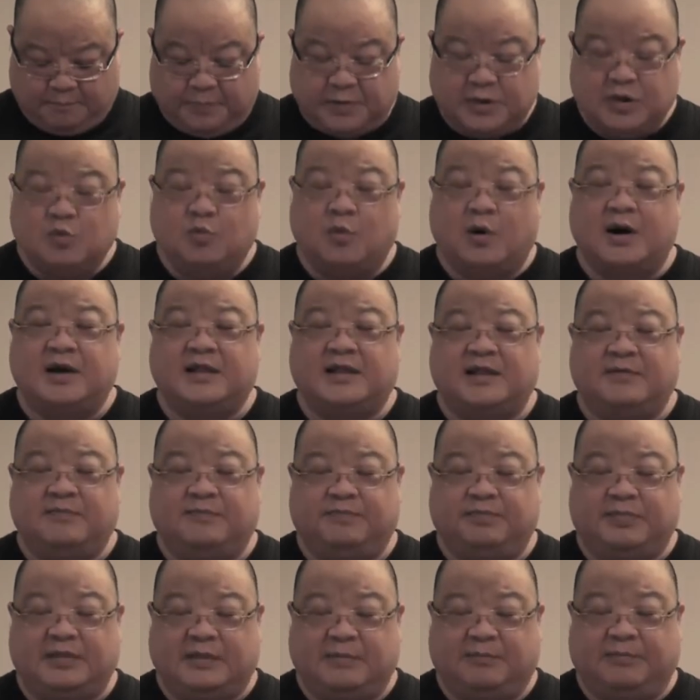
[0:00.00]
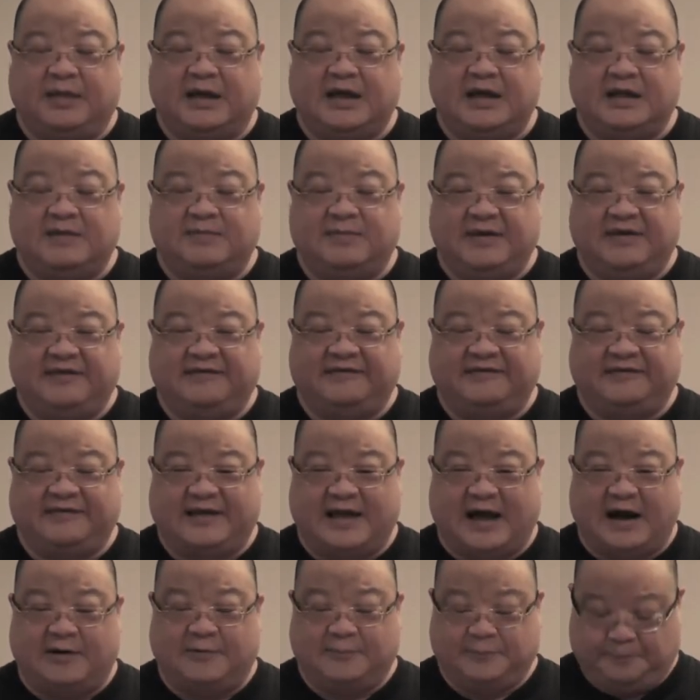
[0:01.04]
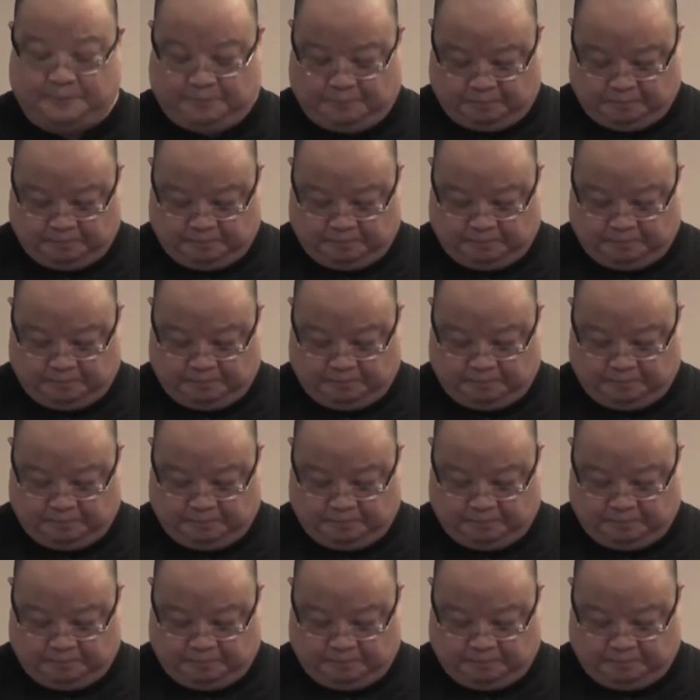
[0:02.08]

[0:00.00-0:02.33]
but you want the blade to be stout.